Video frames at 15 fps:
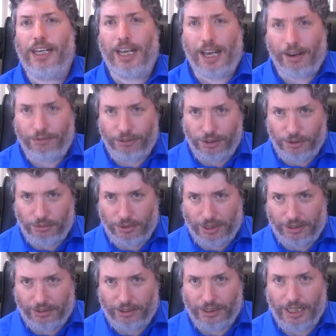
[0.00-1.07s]

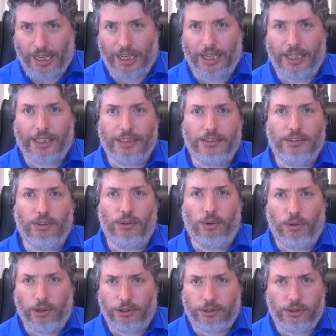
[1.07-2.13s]
everywhere and
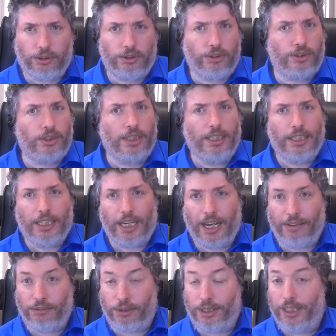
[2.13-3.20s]
altars
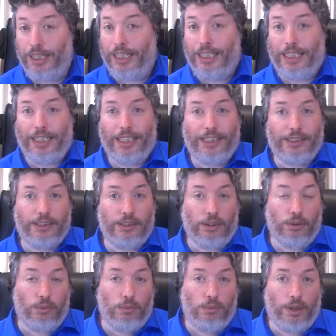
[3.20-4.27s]
everywhere. It is
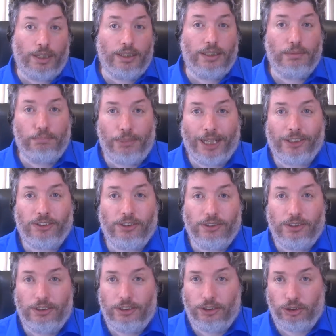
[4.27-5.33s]
one of the best
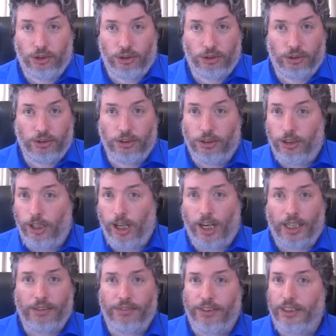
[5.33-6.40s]

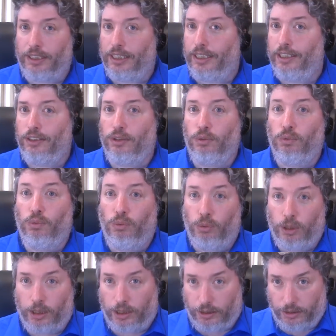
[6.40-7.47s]
diving in the
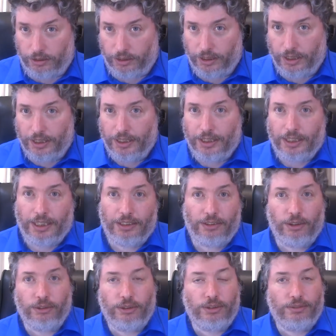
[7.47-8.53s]
world. And
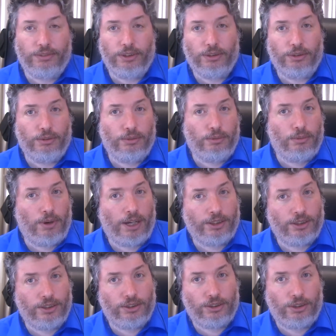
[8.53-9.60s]
those of you who are
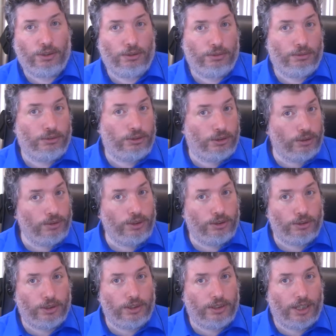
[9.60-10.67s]
watching the show who do
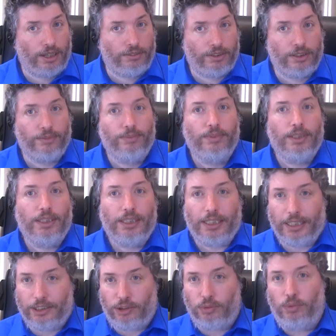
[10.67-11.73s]
enjoy diving,
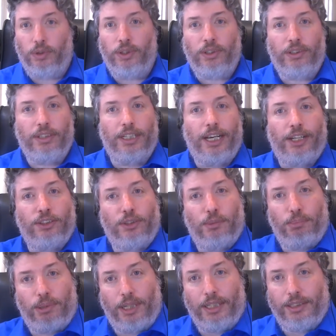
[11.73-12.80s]
it's worth the extra
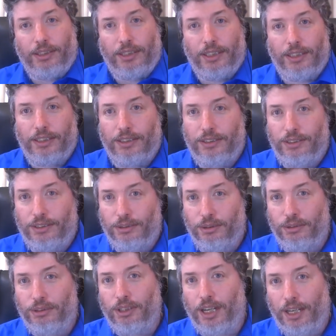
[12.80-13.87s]
plane ticket to
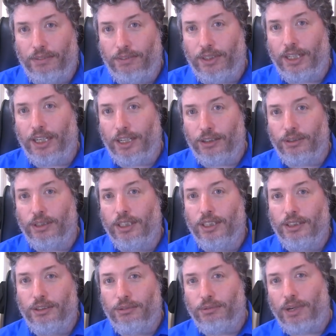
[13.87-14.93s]
dive there
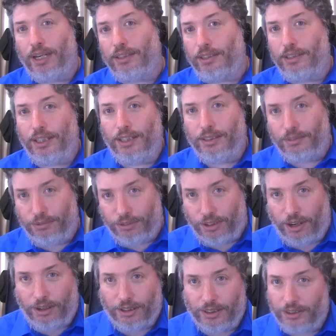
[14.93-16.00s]
rather than
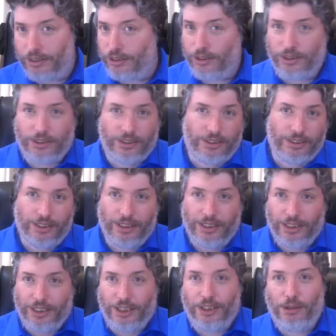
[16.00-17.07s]
Florida because
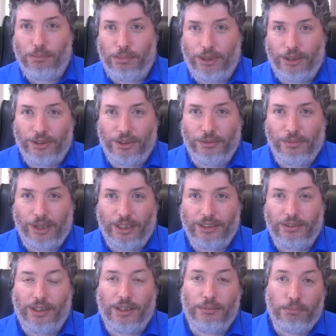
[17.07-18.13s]
it'll blow your
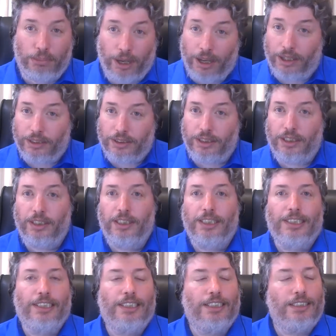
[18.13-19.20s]
mind away. But
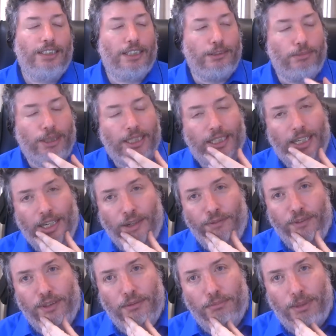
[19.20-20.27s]
you have to be
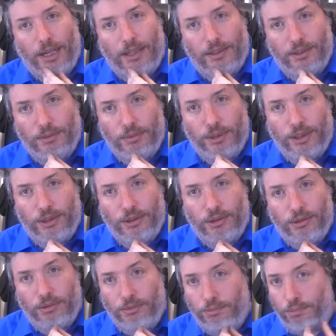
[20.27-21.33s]
careful in Bali where
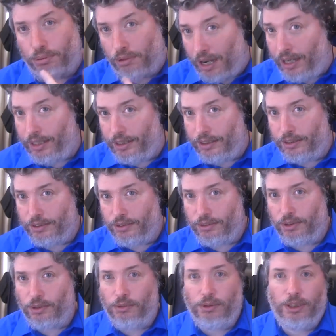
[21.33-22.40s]
you pray,
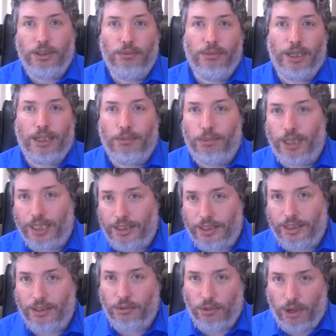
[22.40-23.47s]
where you make a
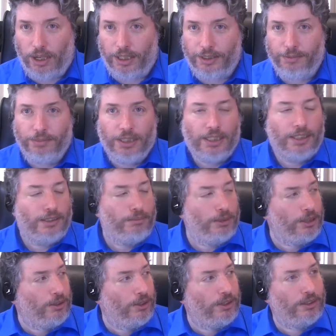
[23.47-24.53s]
blessing. Why?
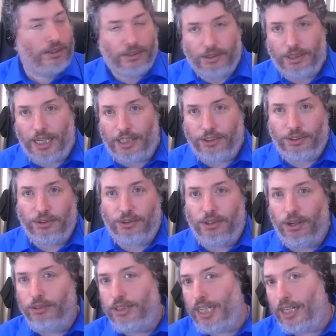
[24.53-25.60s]
Because as you
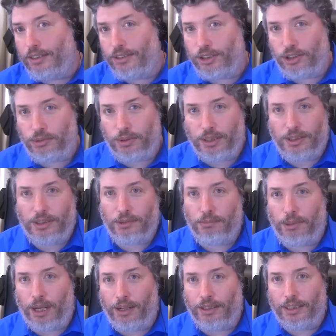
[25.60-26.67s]
go down the streets of
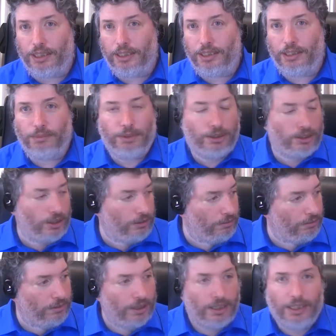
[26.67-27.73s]
Bali, I mean, just
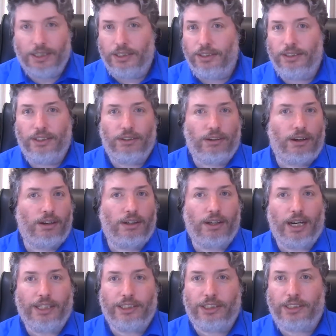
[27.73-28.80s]
there
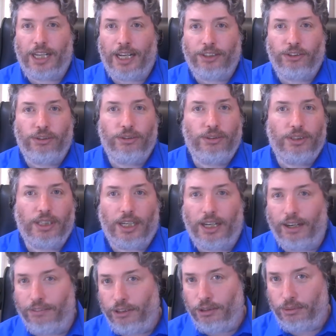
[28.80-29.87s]
are statues
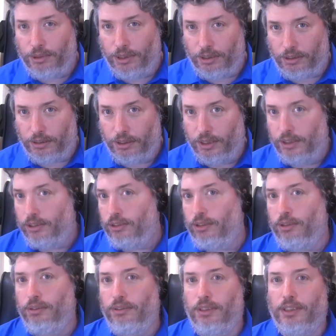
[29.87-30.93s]
everywhere.
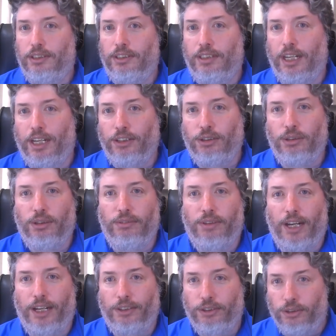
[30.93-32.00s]
So the statue of
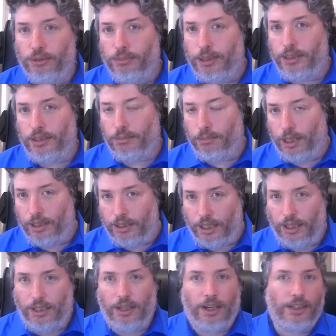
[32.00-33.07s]
Hanuman, the
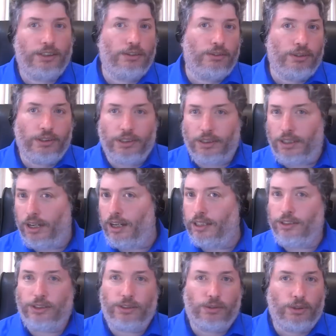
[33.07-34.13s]
monkey god, and all the
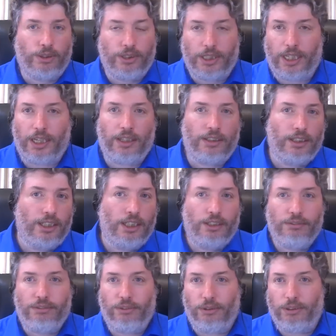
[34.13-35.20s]
gods, they're all there
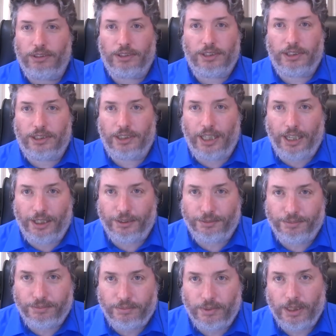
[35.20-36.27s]
for all to
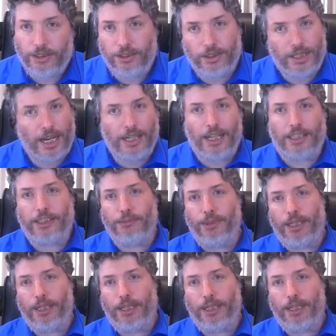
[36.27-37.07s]
see. You're not allowed to